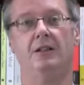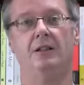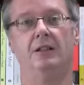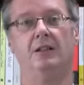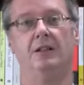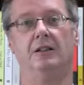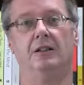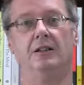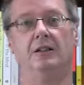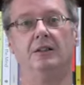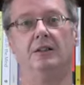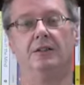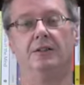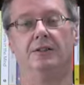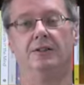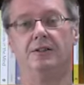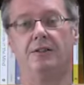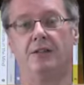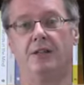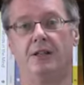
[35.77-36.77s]

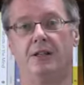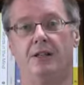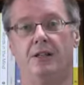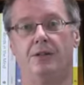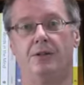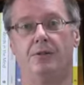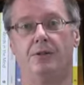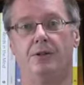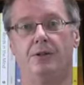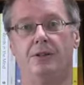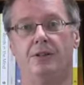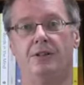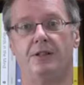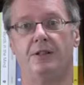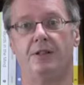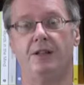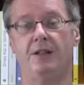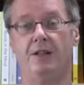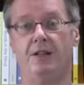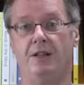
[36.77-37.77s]
There's a link to it
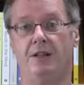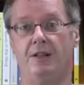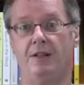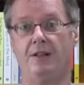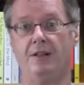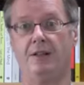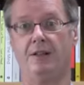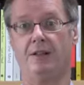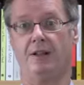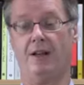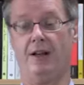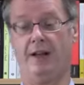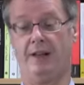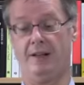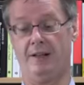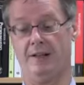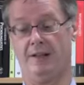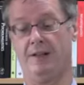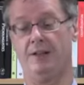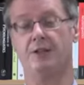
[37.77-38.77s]
in
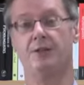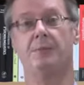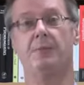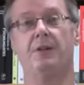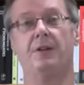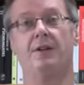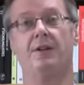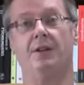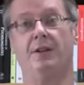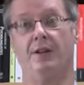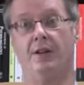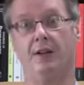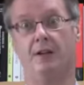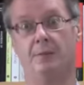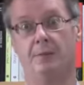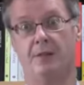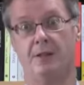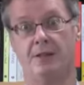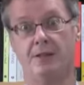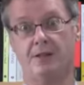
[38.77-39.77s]
an announcement on the
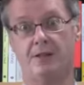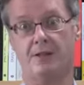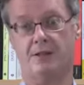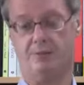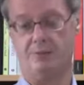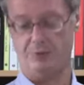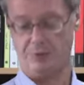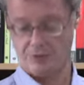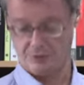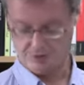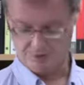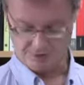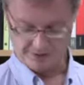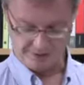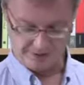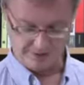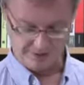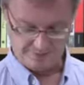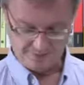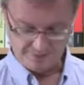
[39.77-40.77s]
LMS I want you to look
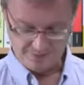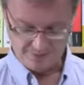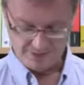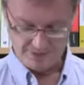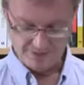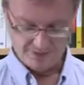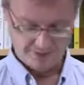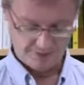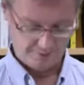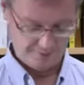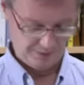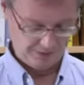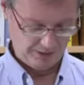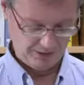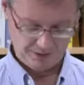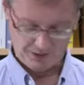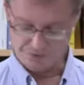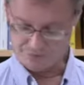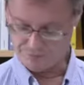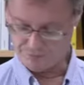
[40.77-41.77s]
at. It's on
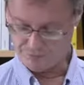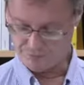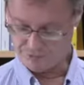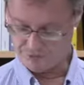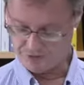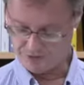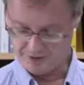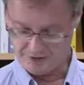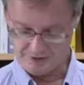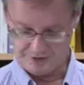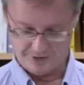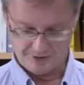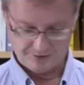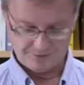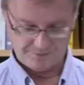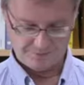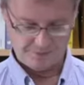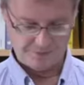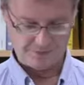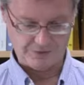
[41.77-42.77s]
page 14
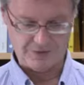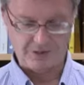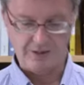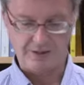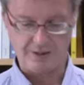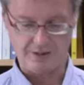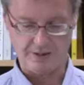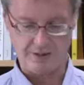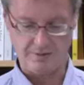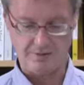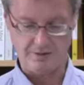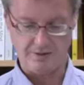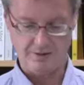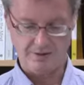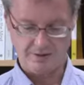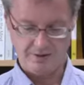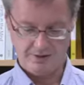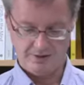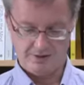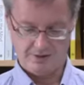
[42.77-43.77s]
and 15.
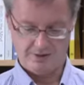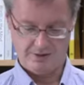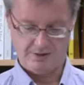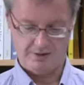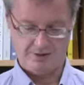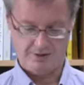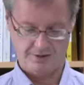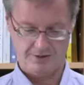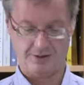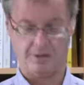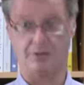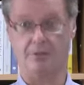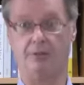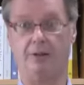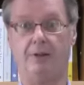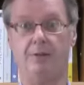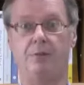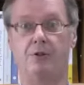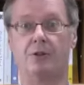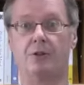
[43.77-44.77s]
It's called
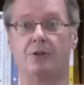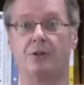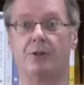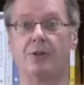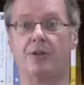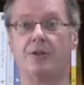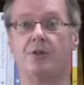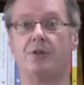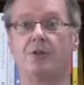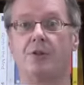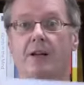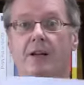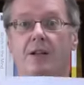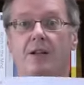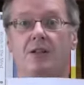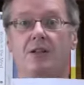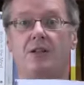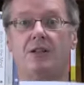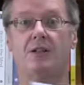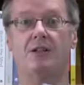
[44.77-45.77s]
Language Learning
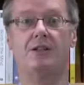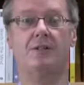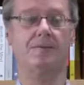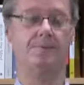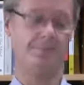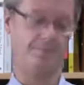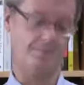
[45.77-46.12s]
Strategies.